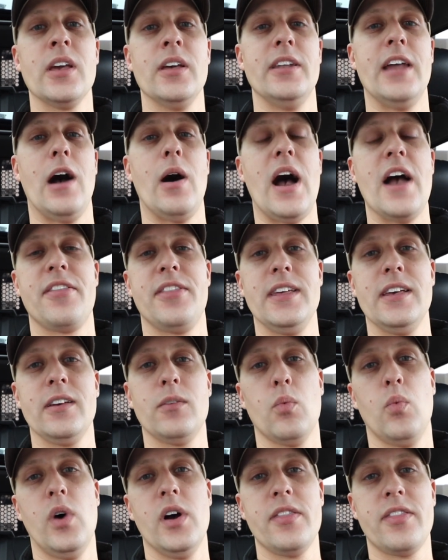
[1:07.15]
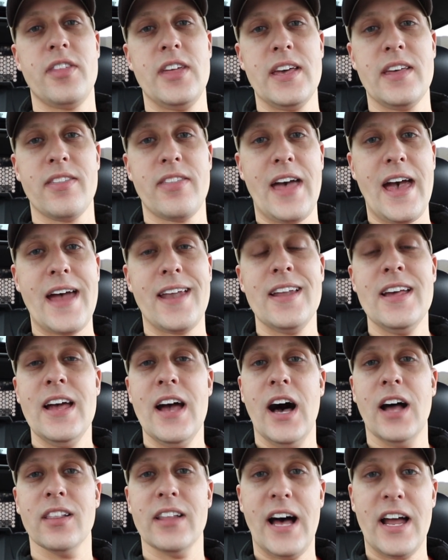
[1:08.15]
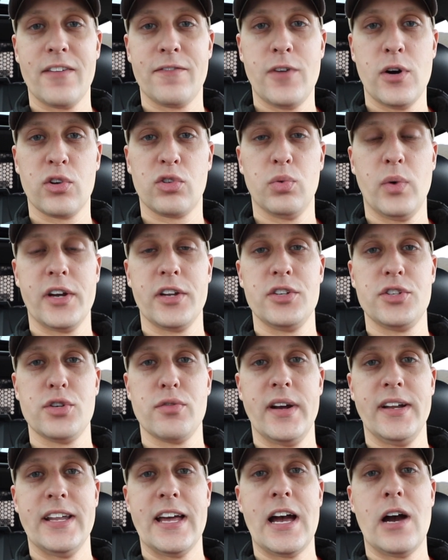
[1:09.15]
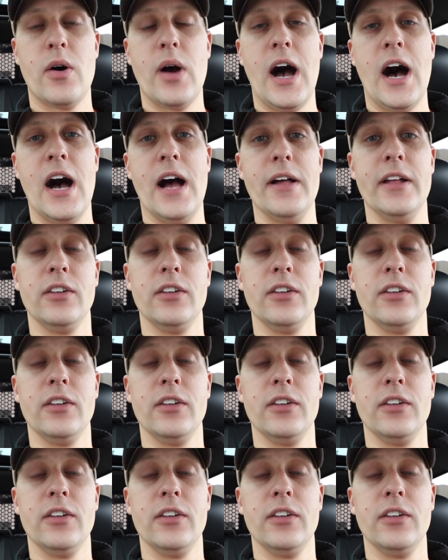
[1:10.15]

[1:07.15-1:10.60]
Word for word: Now, I think one thing that a lot of folks want to do right now uh,